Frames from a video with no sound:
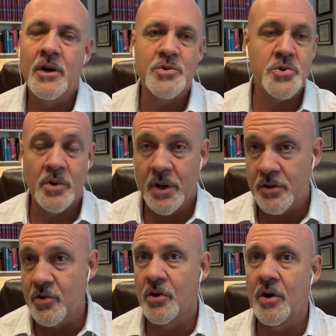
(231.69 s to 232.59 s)
And so I kind of
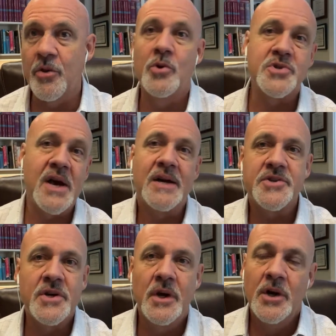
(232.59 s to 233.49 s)
took on those
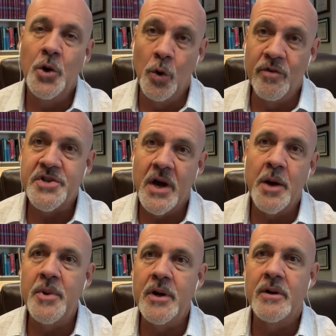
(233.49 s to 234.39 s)
hats over
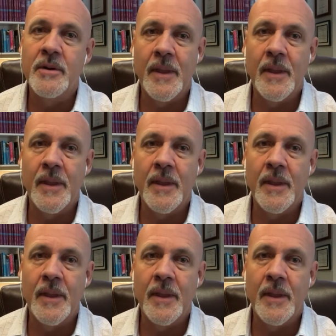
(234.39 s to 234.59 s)
time here.